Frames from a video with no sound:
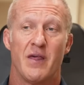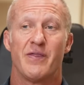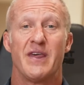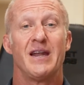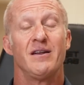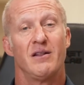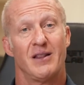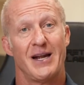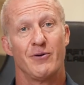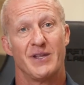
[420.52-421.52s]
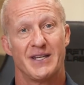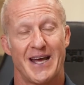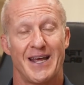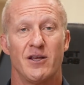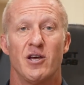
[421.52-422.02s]
Then later in the
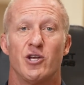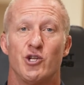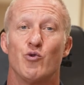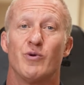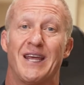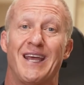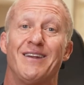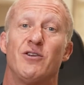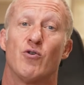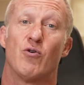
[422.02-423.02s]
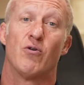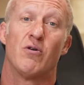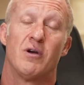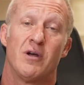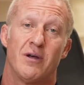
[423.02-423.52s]
day, you would hit
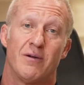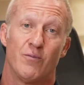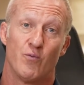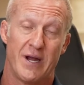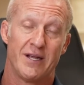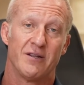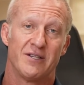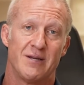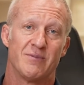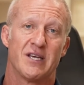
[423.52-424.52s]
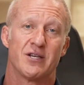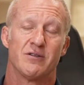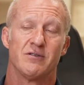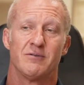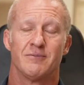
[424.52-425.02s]
your regular gym
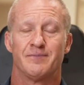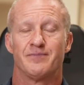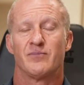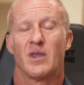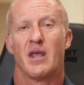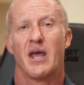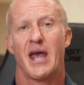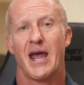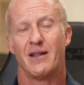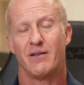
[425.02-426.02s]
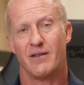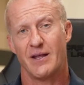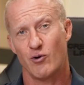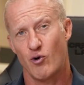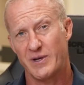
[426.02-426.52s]
sessions, and
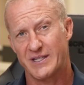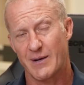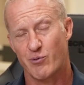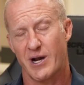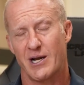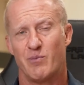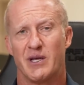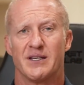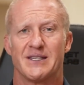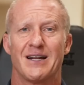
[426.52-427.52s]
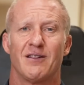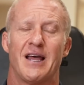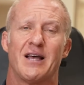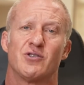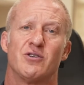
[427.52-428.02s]
they'd all be separated because that
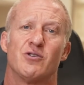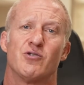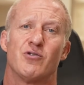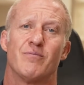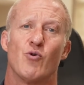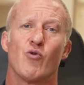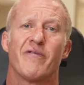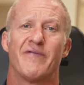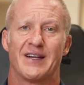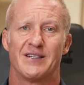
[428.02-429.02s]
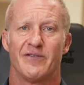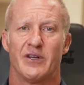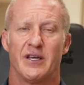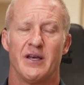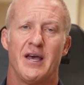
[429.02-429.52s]
allows you to do them more
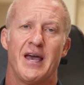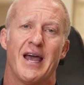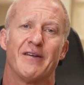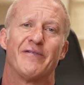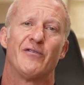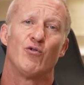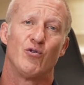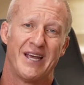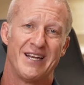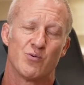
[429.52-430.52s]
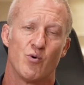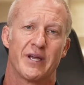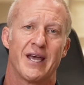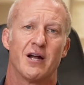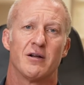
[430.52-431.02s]
effectively and fuel each
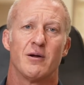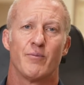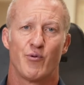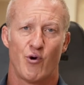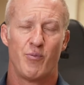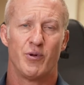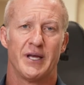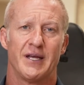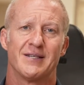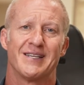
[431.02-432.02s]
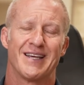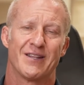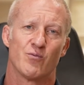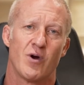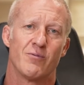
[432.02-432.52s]
workout properly to get
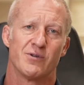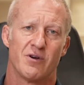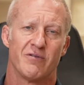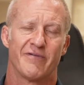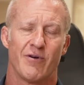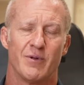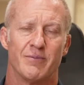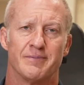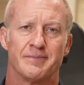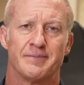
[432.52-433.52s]
the right result from them.